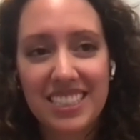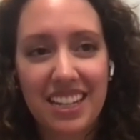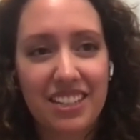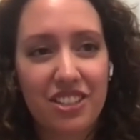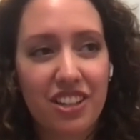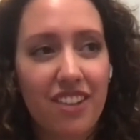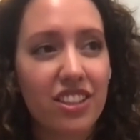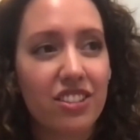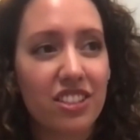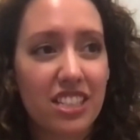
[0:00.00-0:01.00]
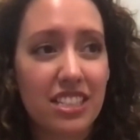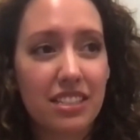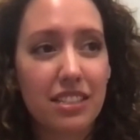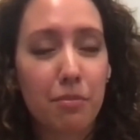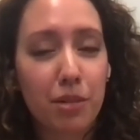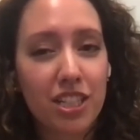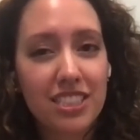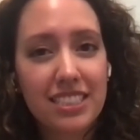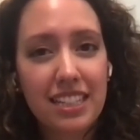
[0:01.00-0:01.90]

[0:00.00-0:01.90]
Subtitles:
I actually haven't looked into numbers,